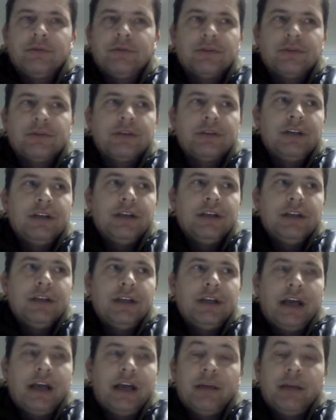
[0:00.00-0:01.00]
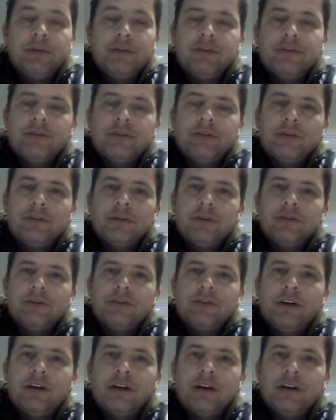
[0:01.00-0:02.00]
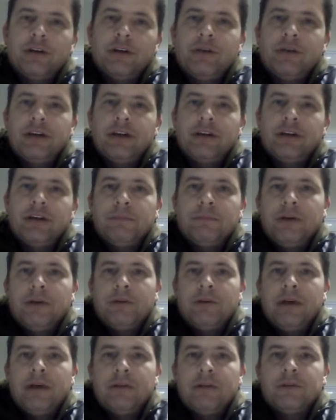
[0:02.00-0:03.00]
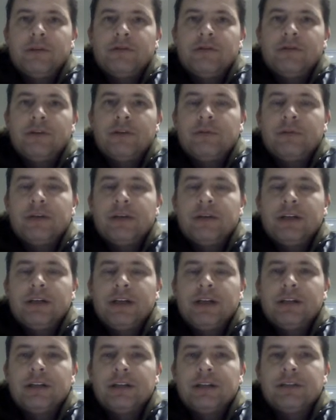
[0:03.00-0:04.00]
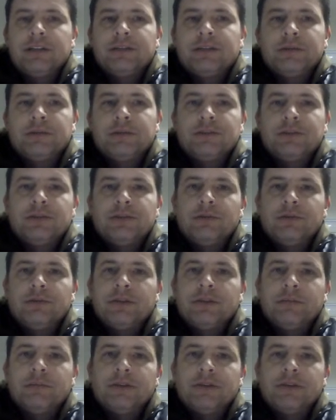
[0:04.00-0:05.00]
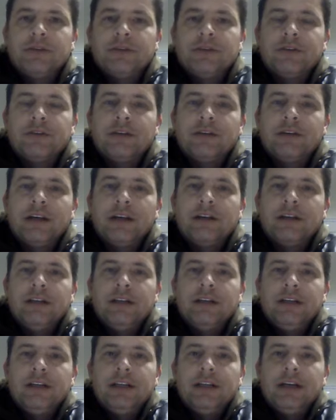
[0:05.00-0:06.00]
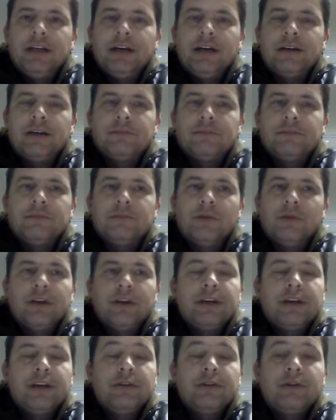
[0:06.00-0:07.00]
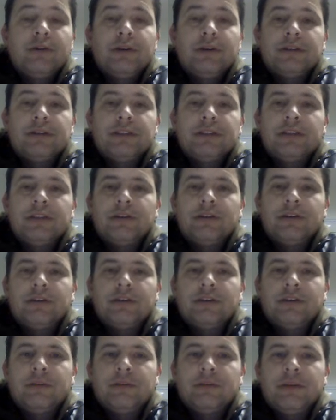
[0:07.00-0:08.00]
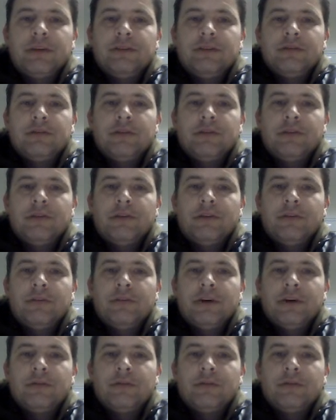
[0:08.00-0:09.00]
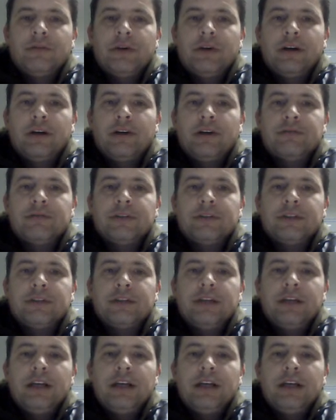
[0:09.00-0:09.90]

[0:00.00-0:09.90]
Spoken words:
that was the aim of the Starbucks to kind of create the pub atmosphere. But in England, it's something she really misses, that while they don't go out and eat all the time, they do go to the pub quite often.